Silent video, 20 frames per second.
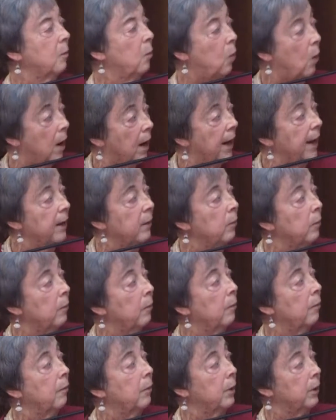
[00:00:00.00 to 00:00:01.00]
why
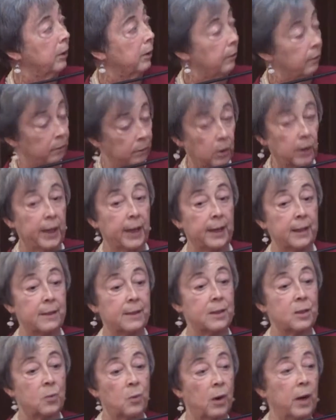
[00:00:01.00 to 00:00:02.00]
we're looking at
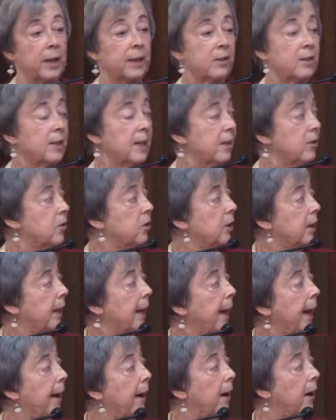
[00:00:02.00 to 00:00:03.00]
this, why states should
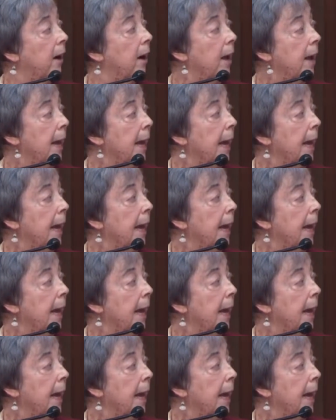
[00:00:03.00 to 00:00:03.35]
care.